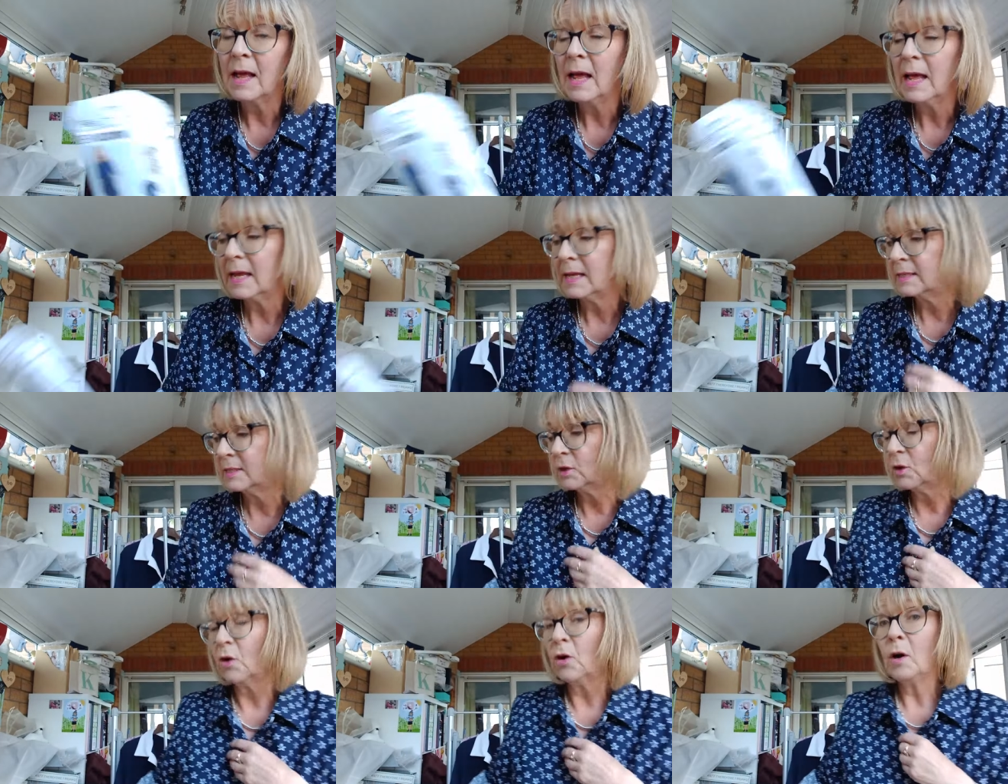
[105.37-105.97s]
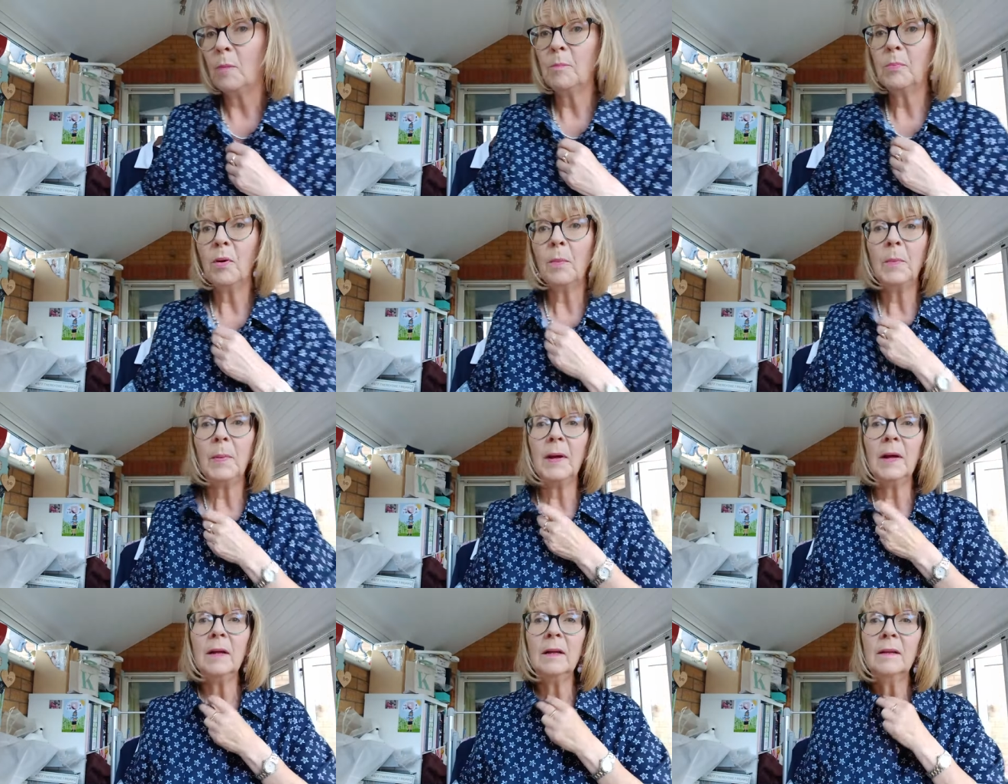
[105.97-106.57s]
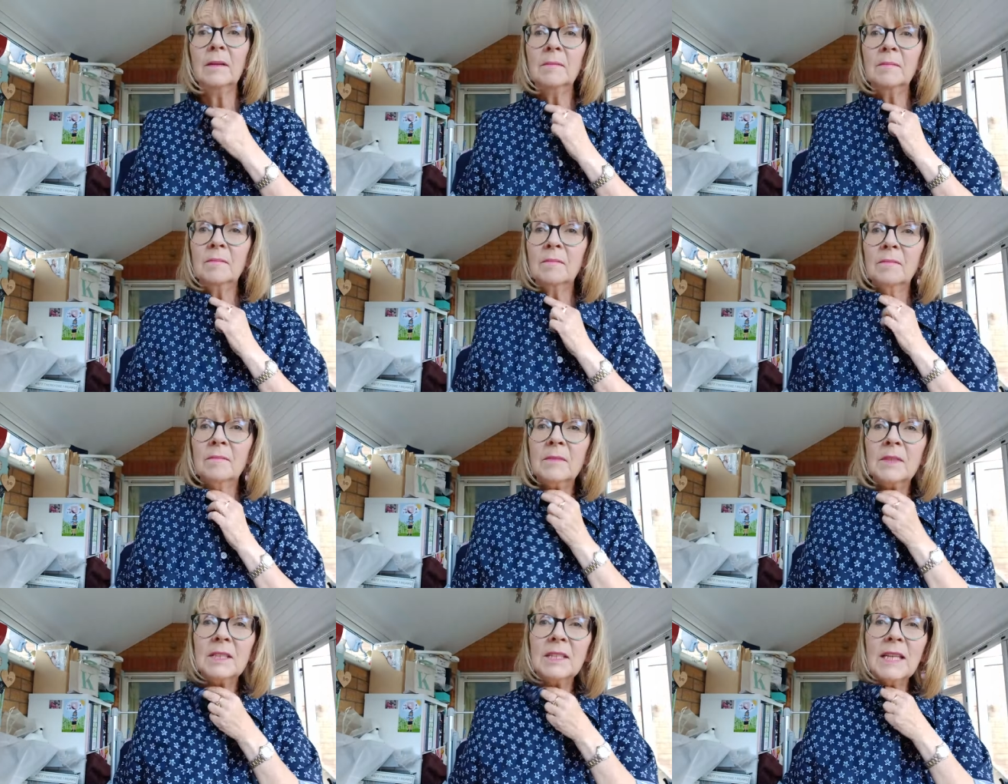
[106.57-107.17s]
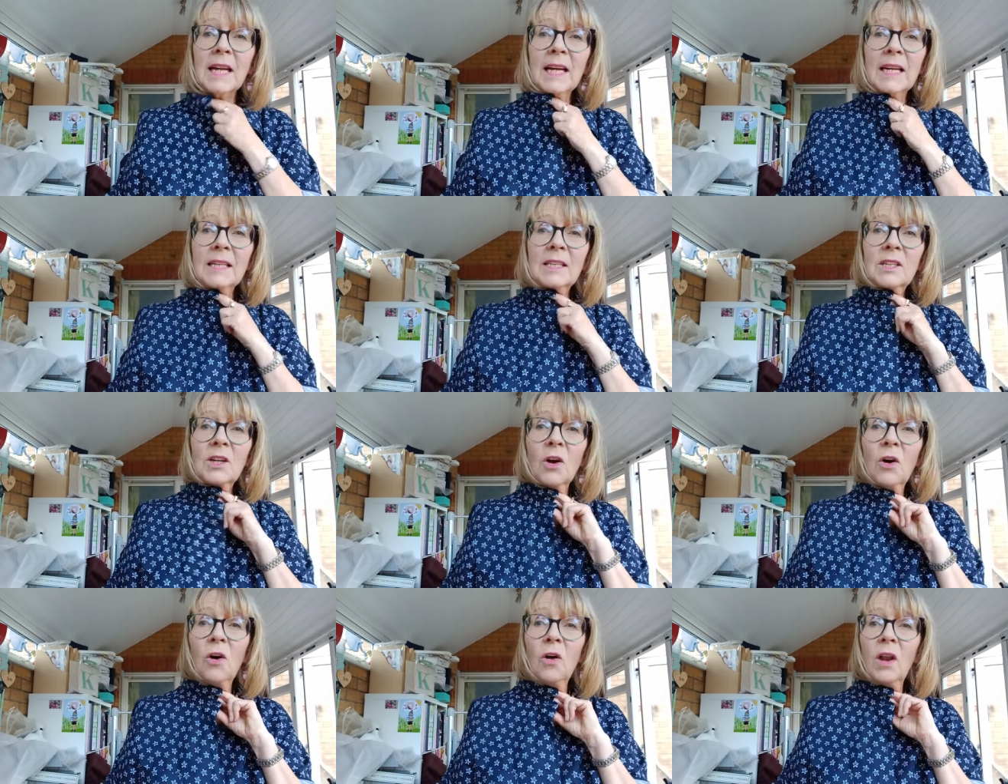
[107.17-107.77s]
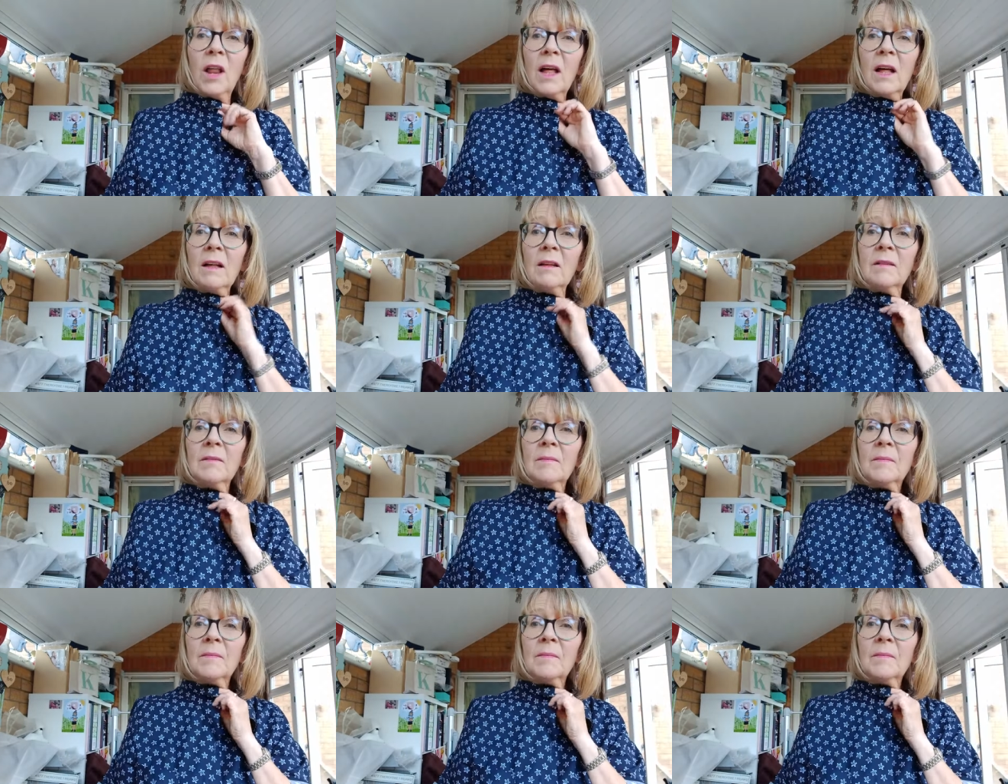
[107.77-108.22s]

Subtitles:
It's got a proper stand collar,